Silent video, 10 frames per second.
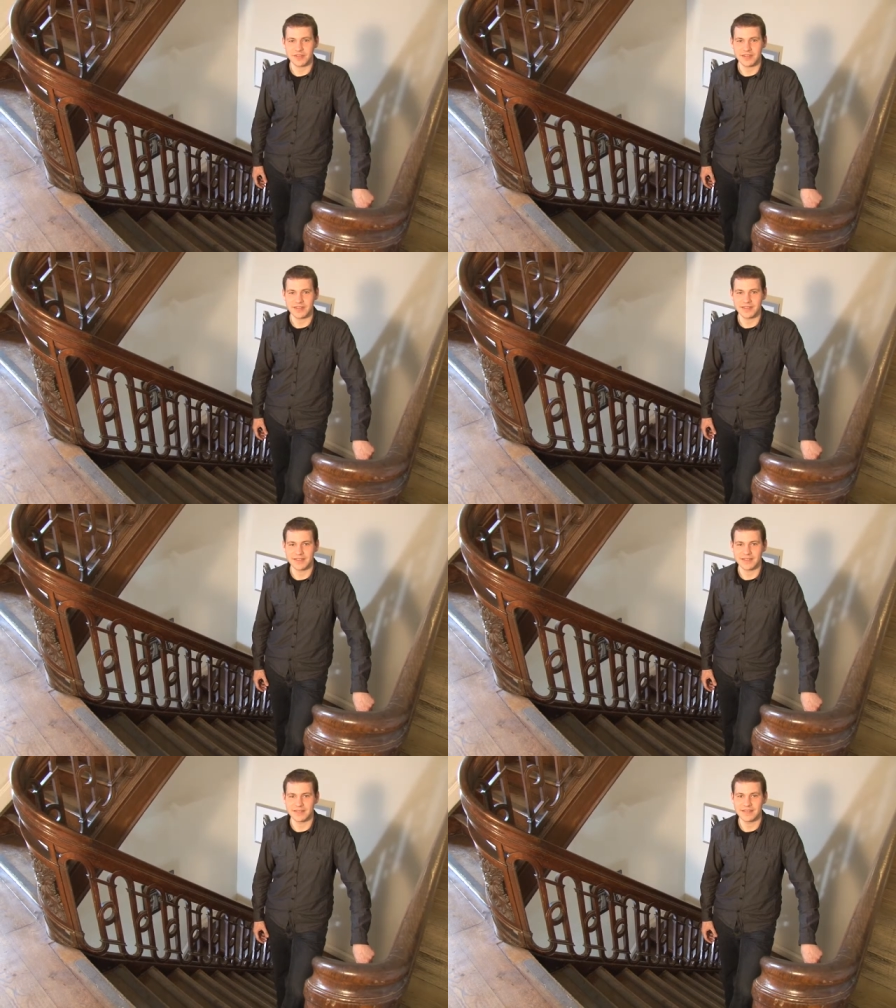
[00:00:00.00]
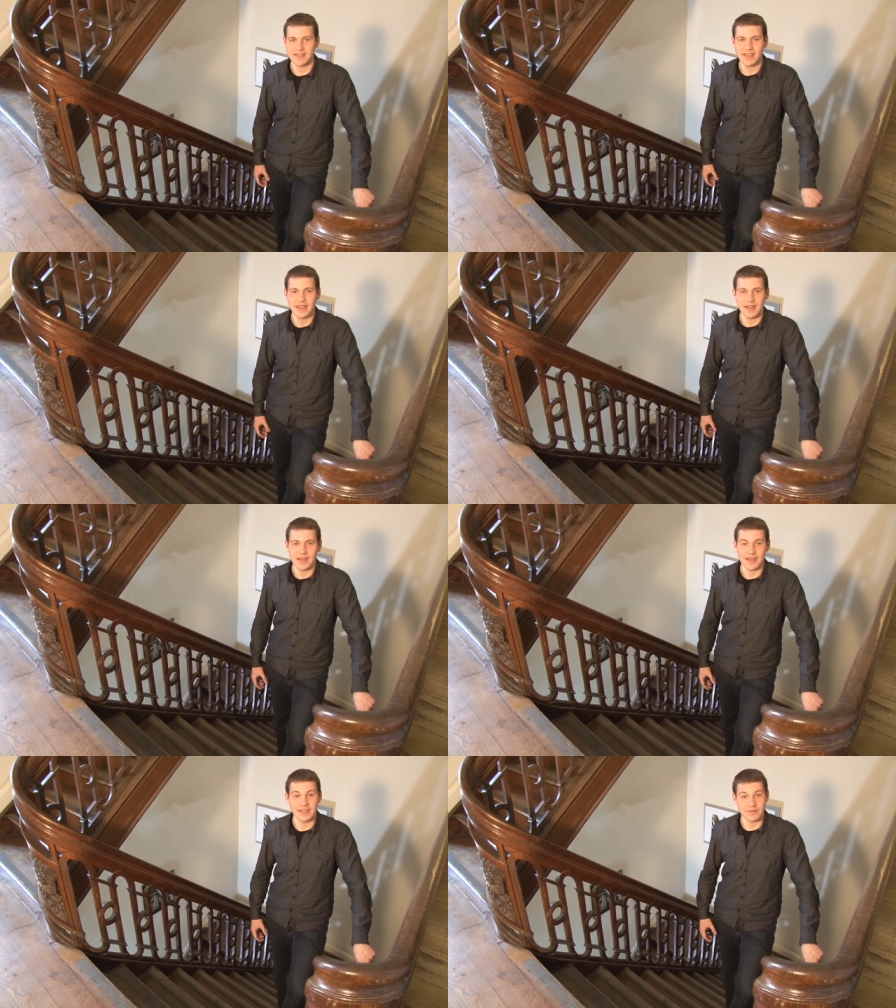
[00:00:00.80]
Sciences.
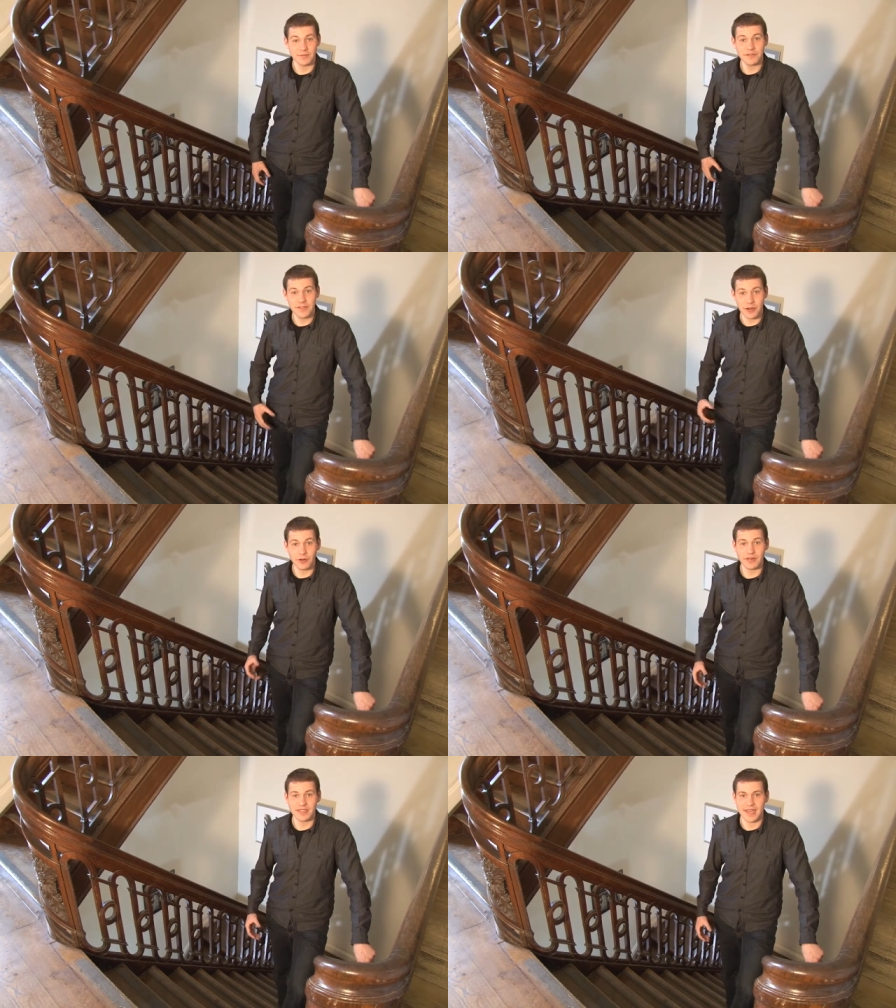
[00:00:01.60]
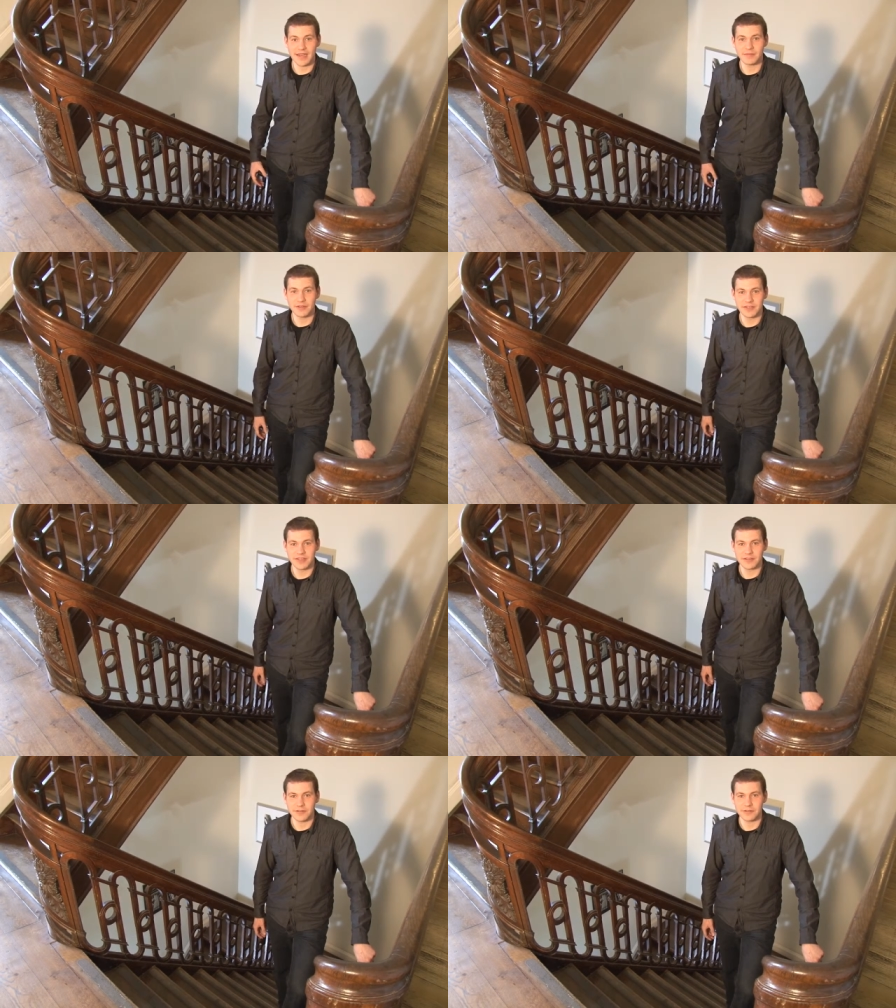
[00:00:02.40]
It's one of the oldest and most
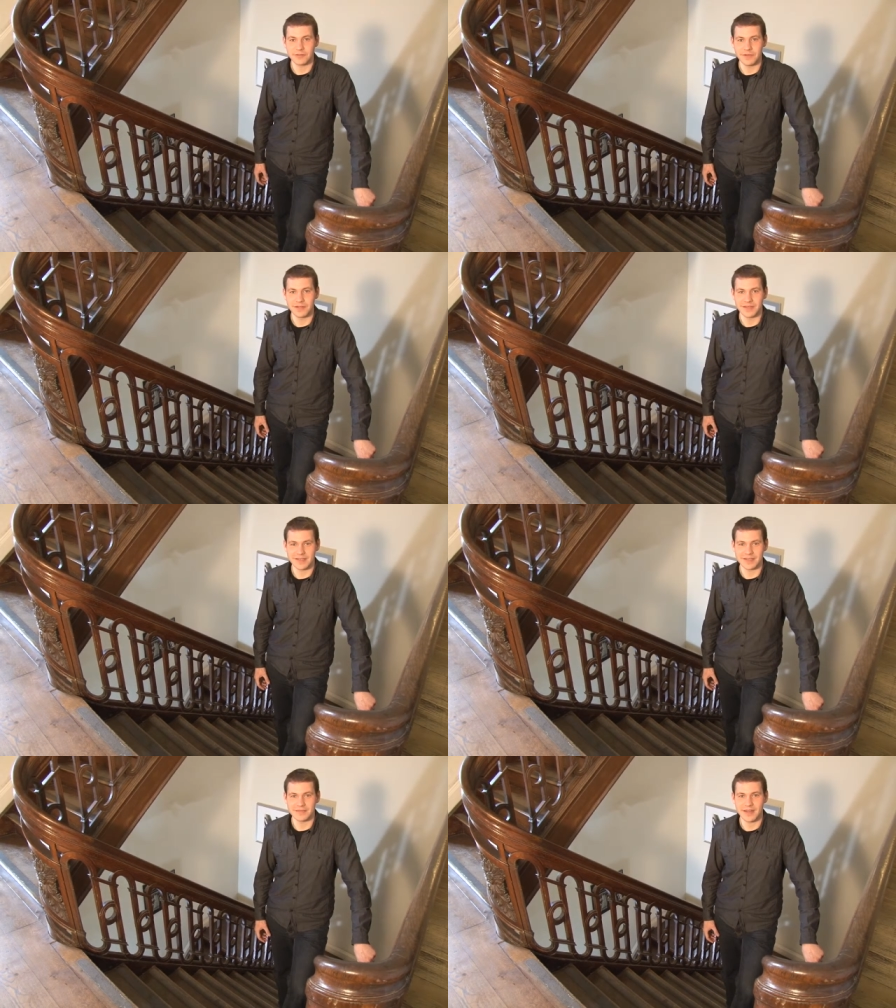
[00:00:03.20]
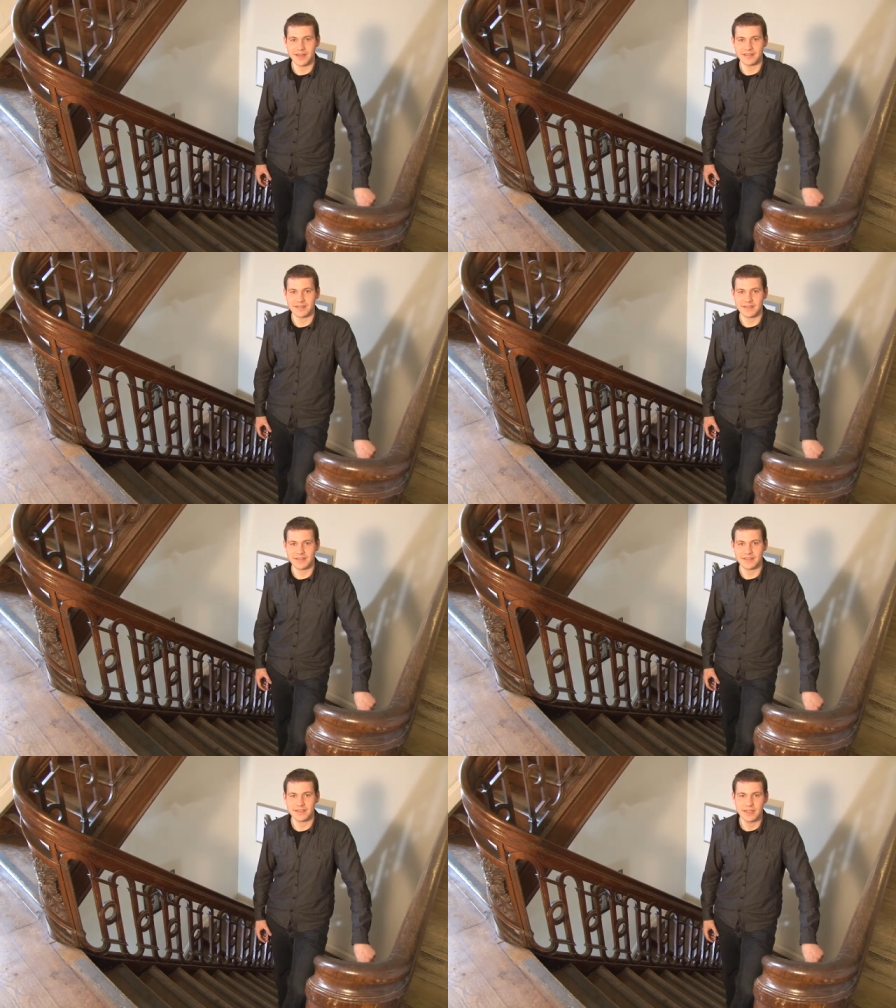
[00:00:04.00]
historical buildings in
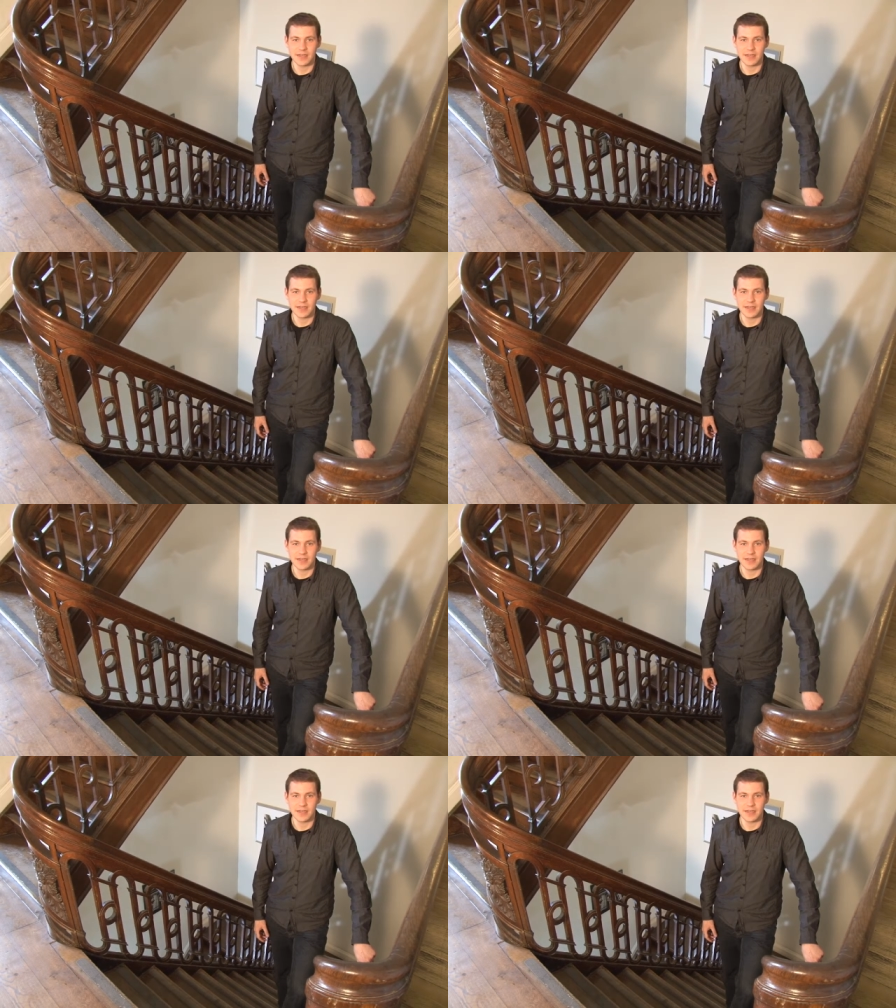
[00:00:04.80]
Maastricht.